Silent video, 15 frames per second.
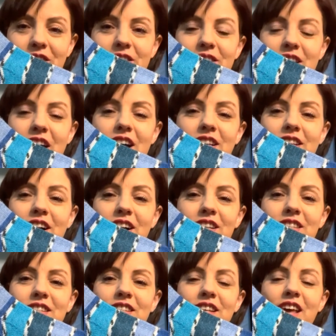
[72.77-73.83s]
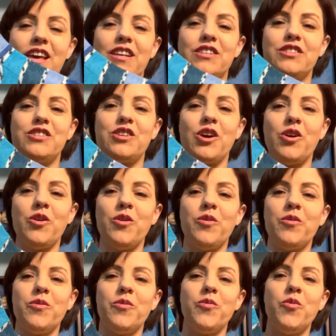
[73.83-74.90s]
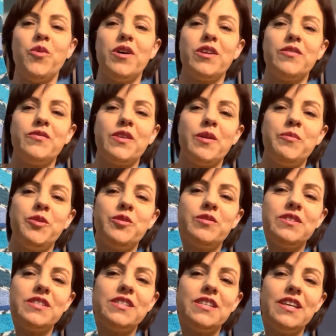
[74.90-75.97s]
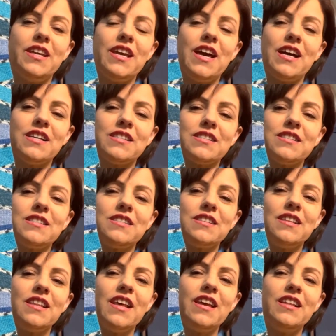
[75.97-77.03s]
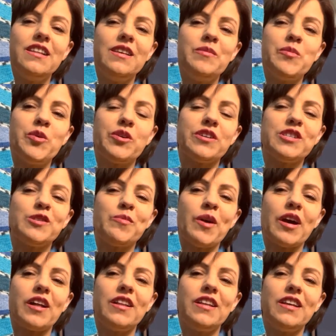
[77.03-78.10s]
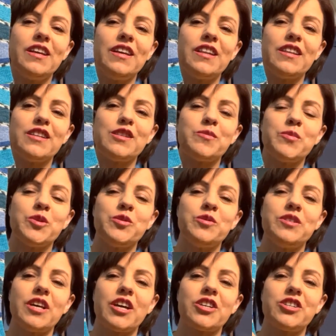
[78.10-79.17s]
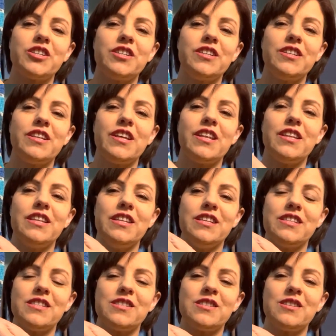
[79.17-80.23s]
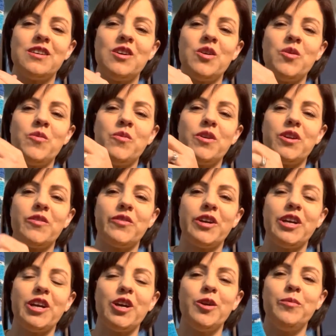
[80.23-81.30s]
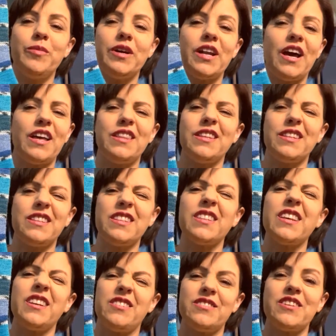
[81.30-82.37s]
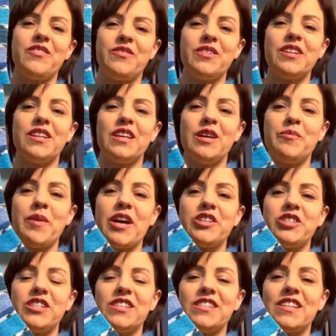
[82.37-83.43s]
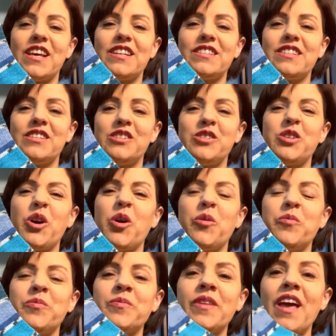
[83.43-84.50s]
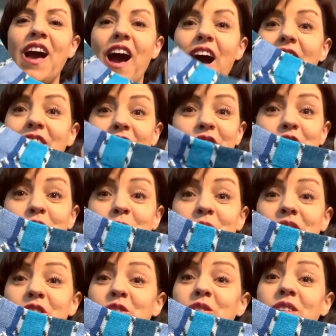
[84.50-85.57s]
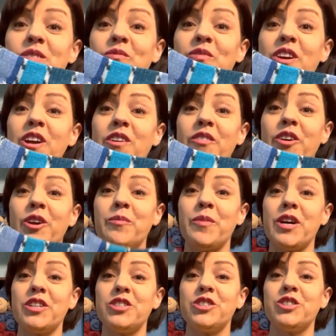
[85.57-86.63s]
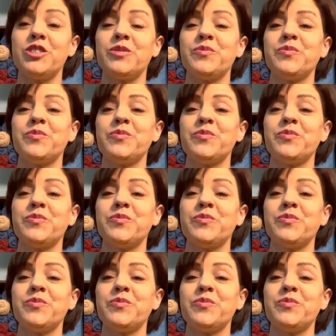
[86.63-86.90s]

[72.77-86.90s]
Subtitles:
dye lots, and so one of them you can see has slightly more speckling in this blue section than this one over here, but I think that they are definitely a matching set. So I think she will enjoy them very, very much.